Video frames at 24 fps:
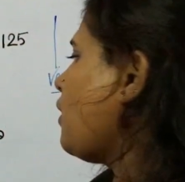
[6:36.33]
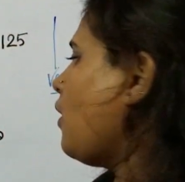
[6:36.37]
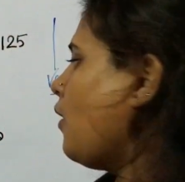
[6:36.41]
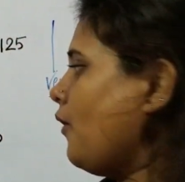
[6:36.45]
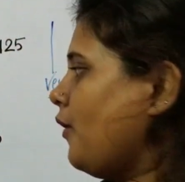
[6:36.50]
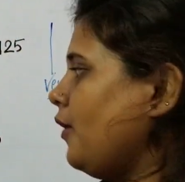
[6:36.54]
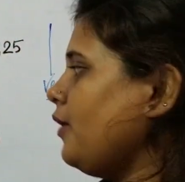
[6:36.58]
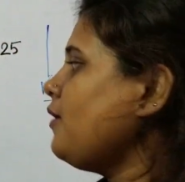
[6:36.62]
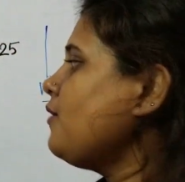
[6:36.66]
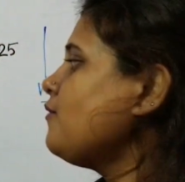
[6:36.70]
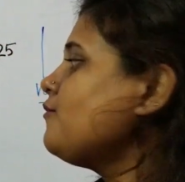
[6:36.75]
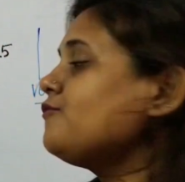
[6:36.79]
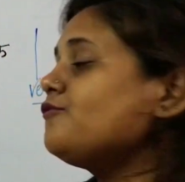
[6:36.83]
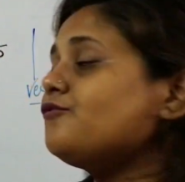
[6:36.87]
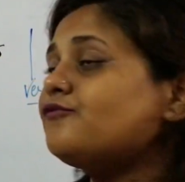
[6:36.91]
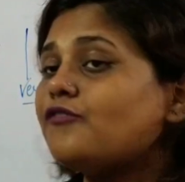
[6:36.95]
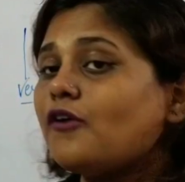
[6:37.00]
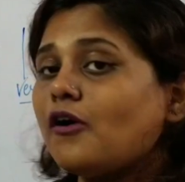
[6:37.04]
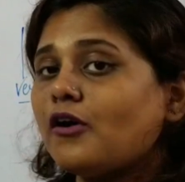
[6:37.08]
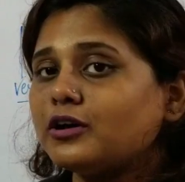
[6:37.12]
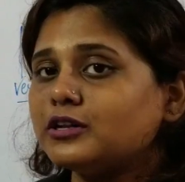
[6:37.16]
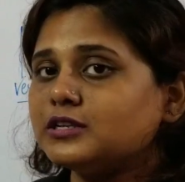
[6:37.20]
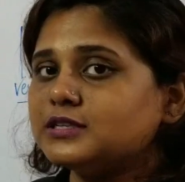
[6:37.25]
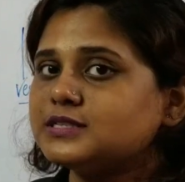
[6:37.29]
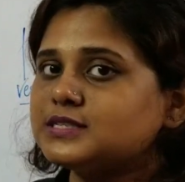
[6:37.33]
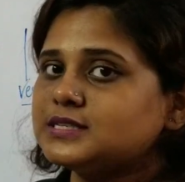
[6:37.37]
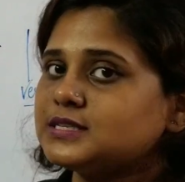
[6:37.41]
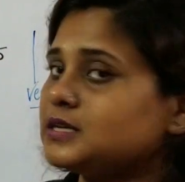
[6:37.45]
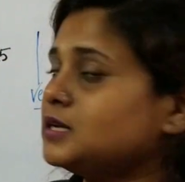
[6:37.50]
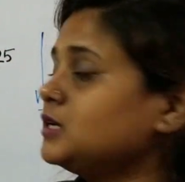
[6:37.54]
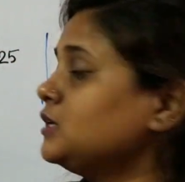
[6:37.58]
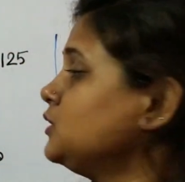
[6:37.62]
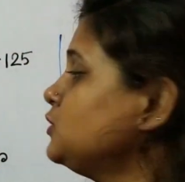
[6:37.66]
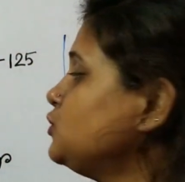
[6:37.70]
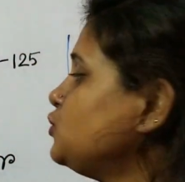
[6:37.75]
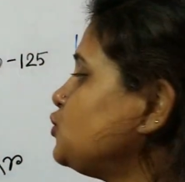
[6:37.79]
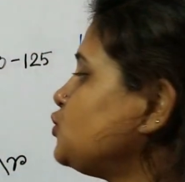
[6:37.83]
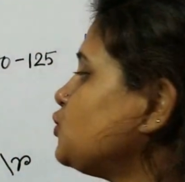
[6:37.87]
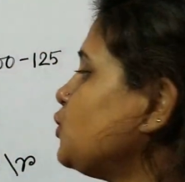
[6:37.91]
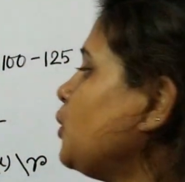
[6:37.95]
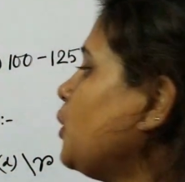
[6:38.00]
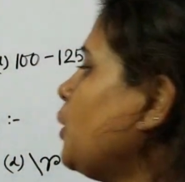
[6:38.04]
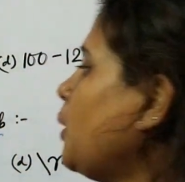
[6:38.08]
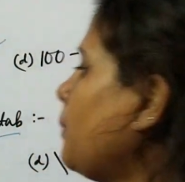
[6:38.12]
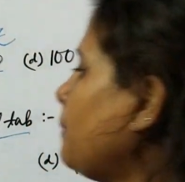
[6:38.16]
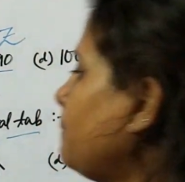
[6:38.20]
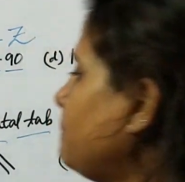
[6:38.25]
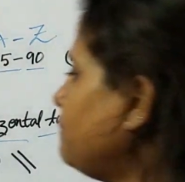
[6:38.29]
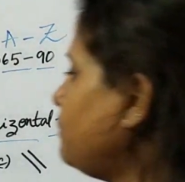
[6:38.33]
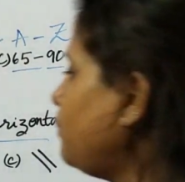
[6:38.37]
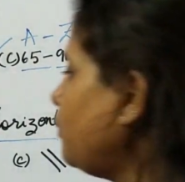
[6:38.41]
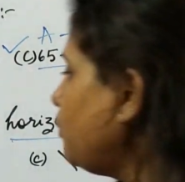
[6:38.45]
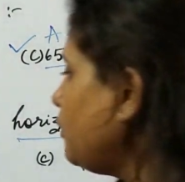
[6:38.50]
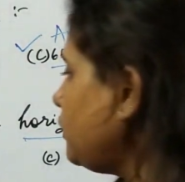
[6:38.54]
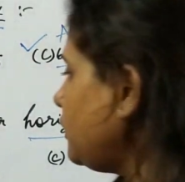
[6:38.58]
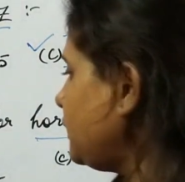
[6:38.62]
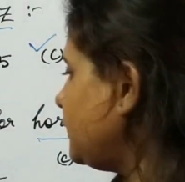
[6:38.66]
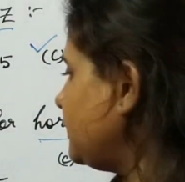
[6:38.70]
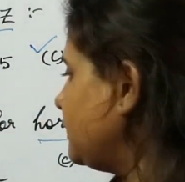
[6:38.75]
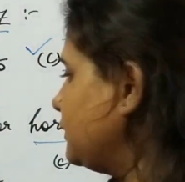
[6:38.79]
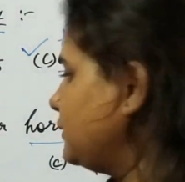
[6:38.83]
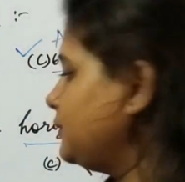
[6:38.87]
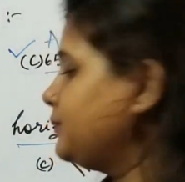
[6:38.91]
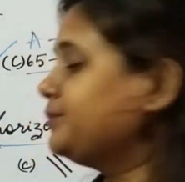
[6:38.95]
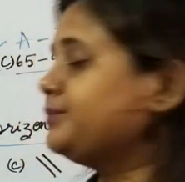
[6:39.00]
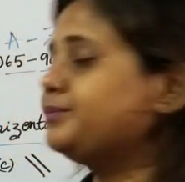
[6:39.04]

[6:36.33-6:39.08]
or false. So Boolean